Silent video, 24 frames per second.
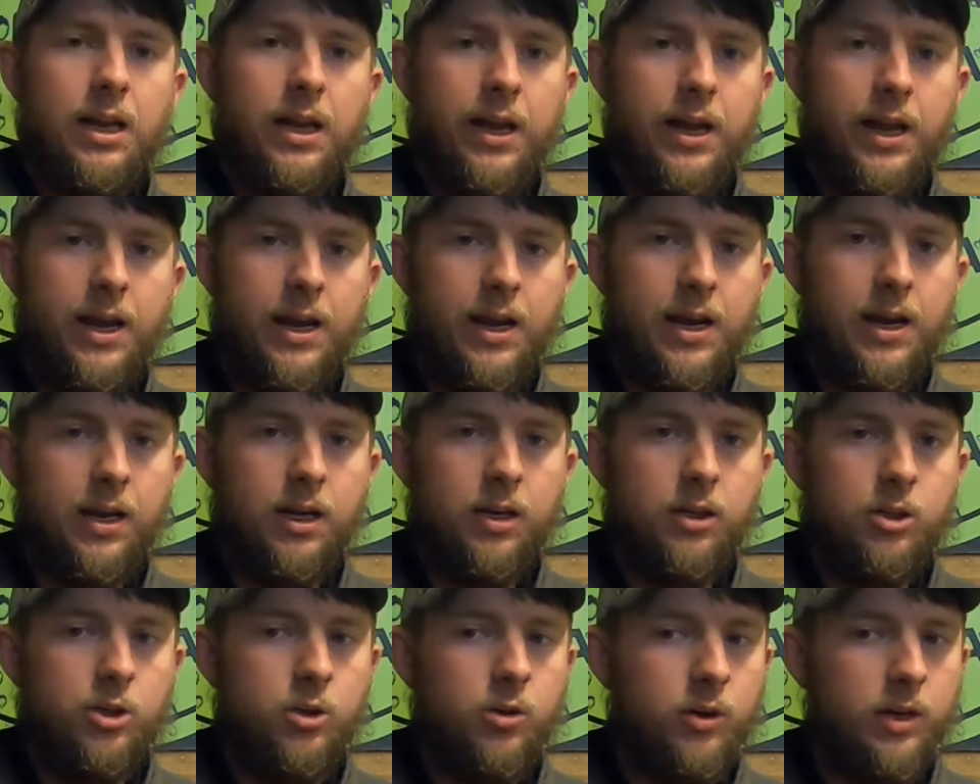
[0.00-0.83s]

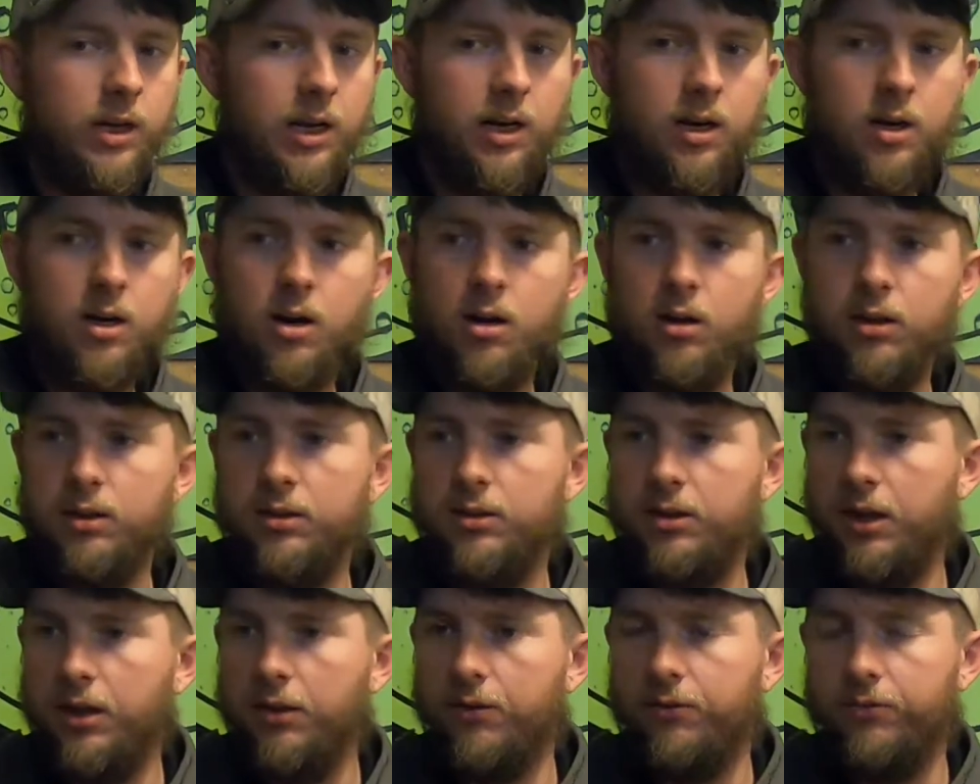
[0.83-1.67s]
And you'll get
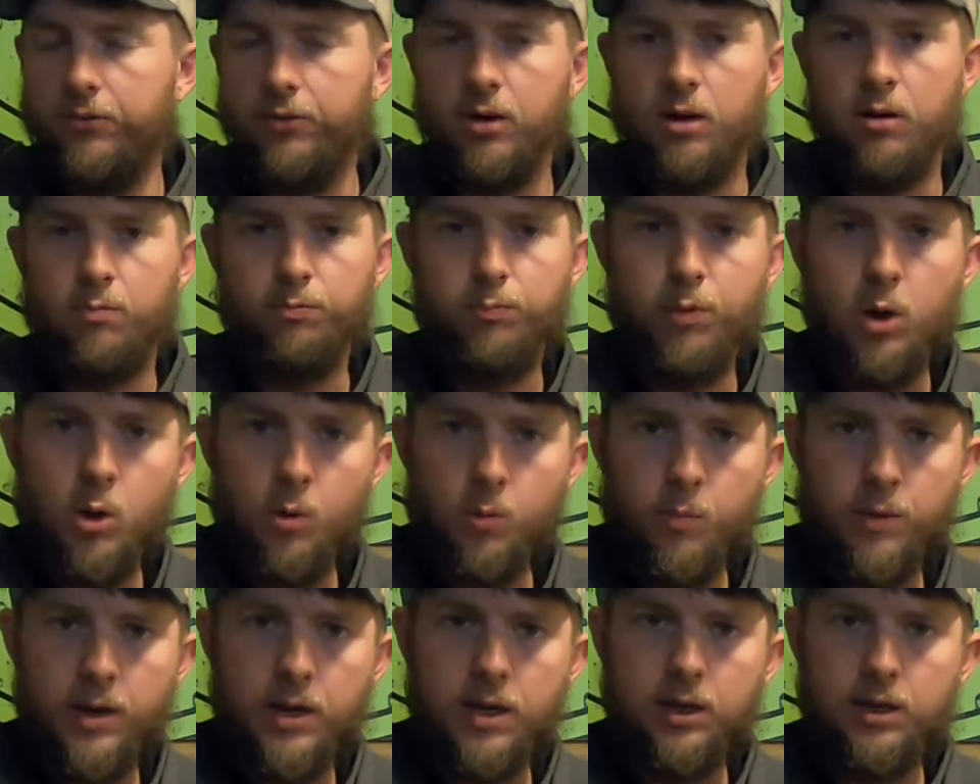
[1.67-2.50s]
content from
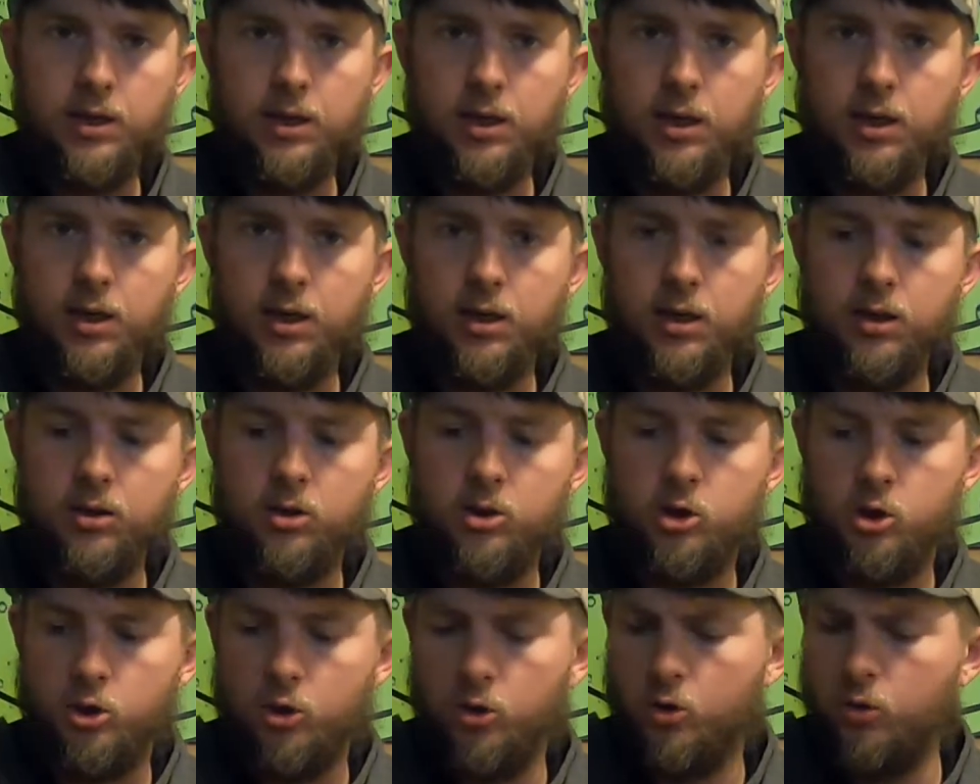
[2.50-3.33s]
boat making
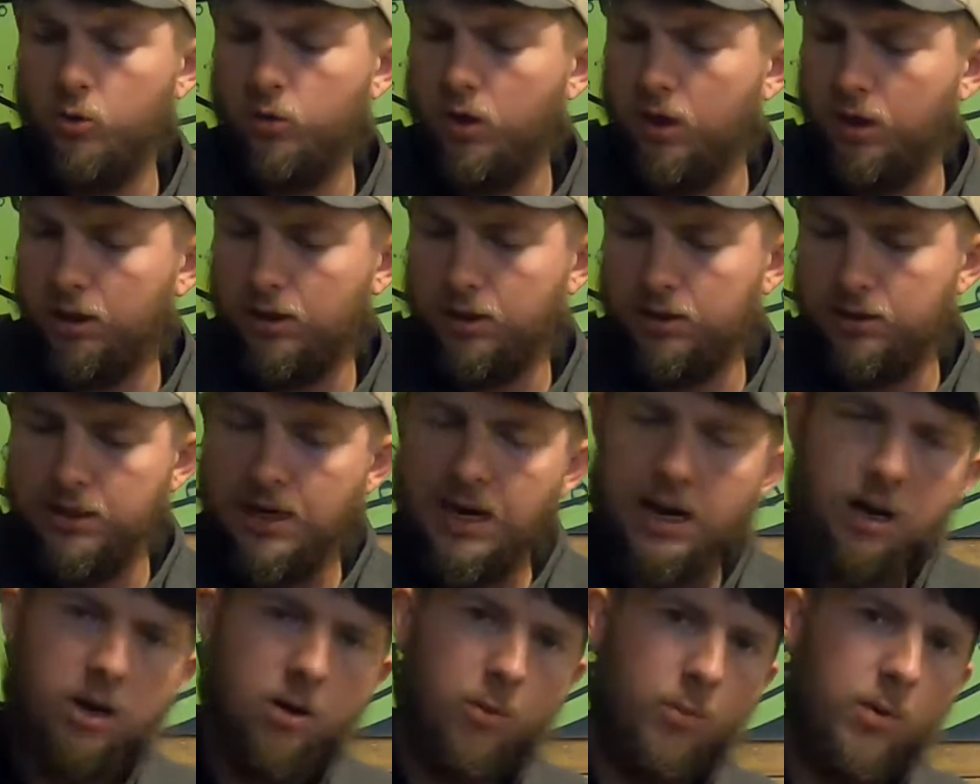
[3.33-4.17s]
to Lucky
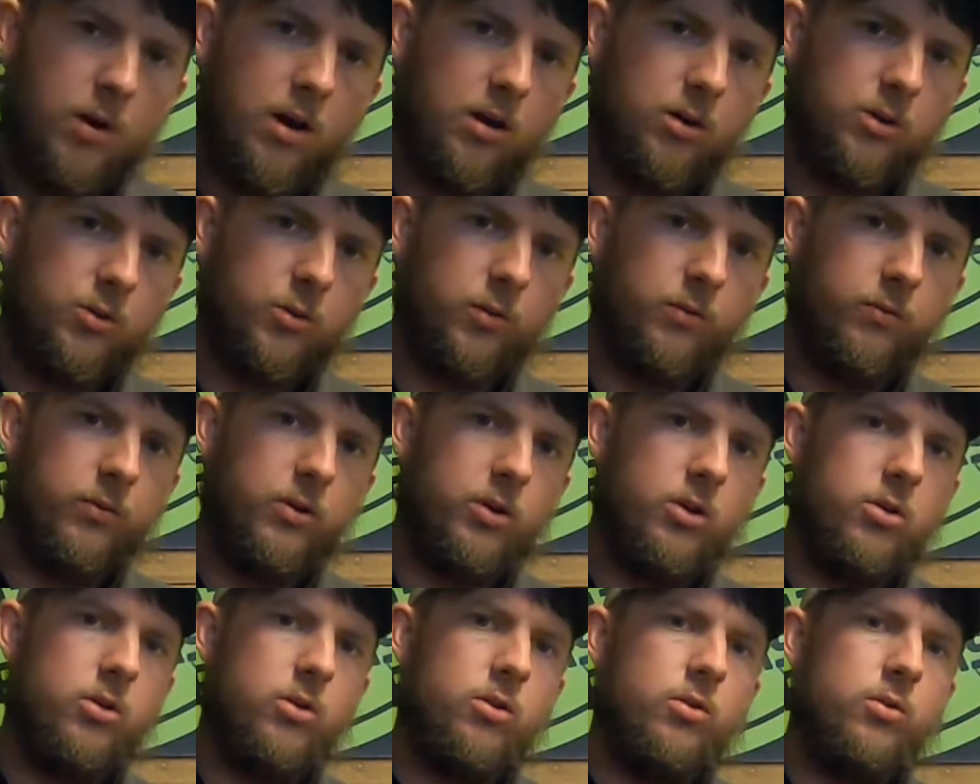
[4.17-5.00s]
Tackle Box
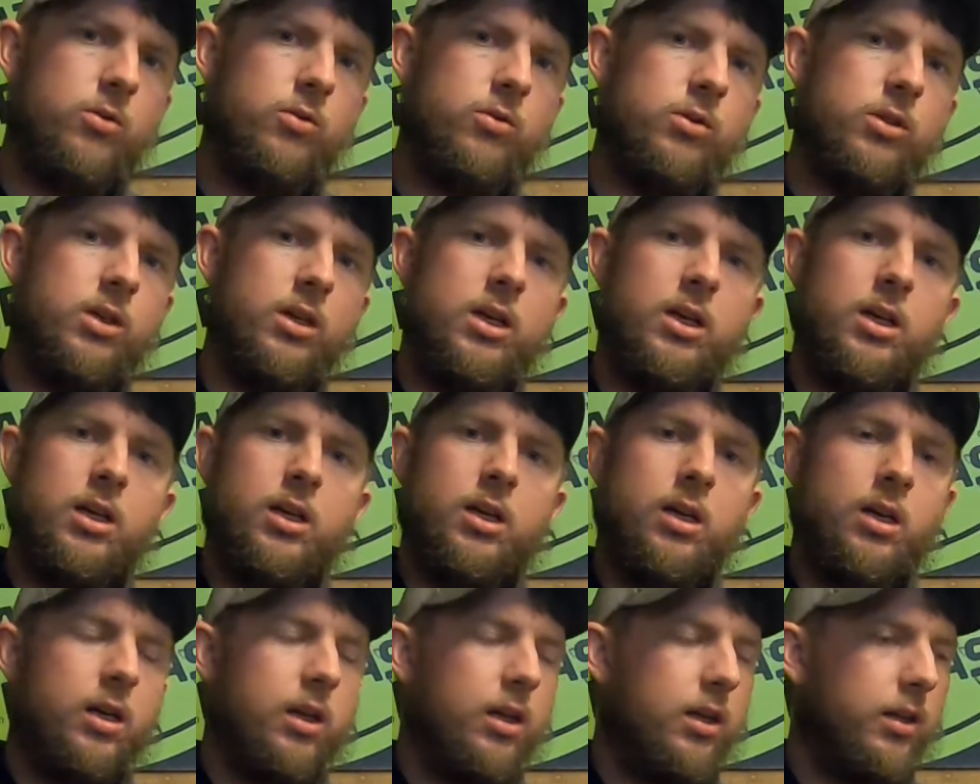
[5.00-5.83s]
reviews.
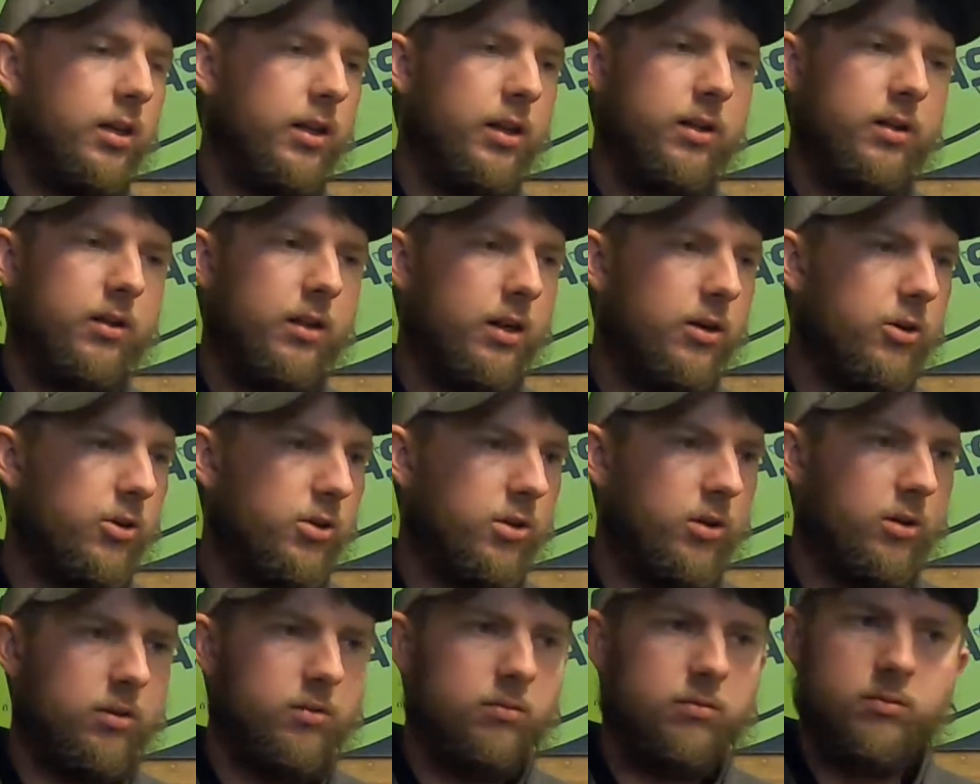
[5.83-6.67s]
There's
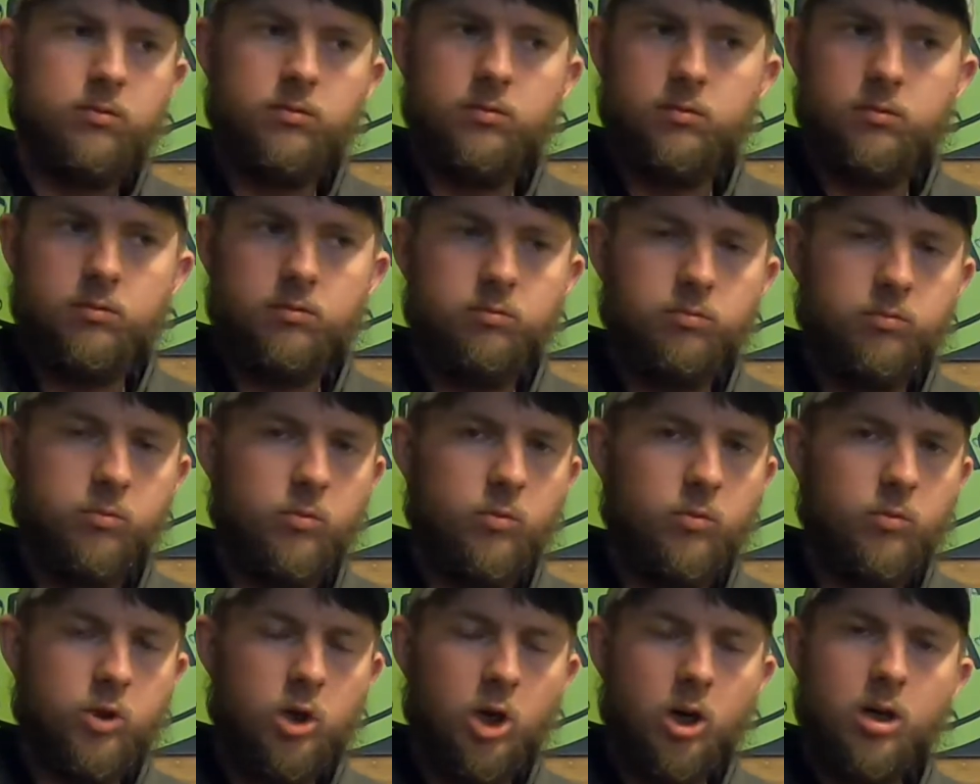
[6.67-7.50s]
a
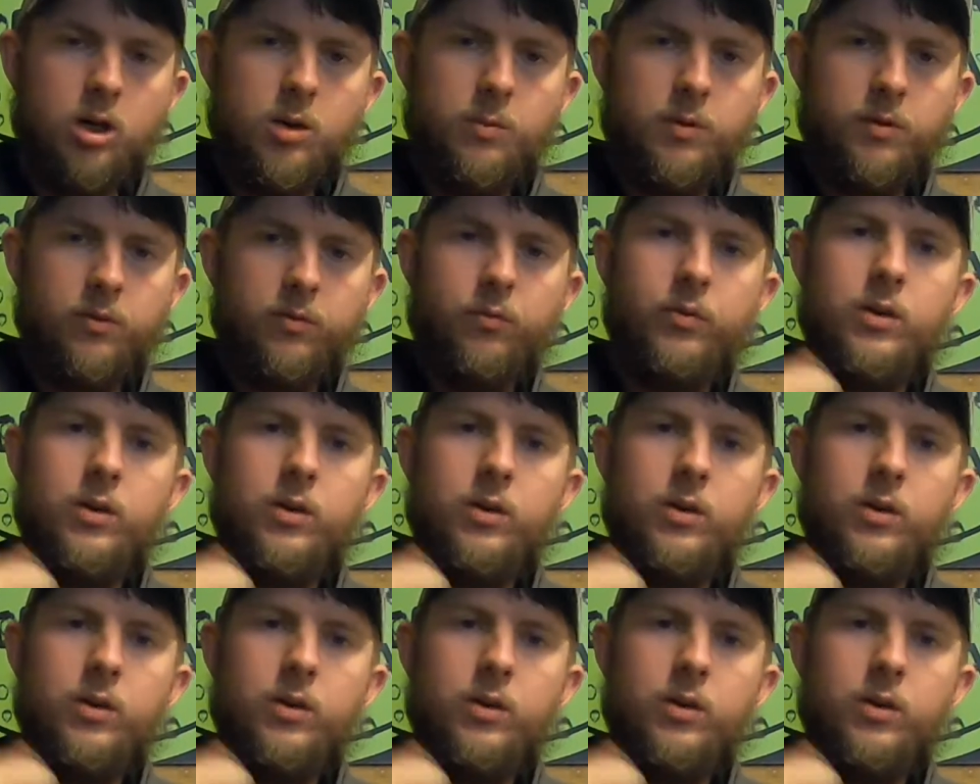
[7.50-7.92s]
tournament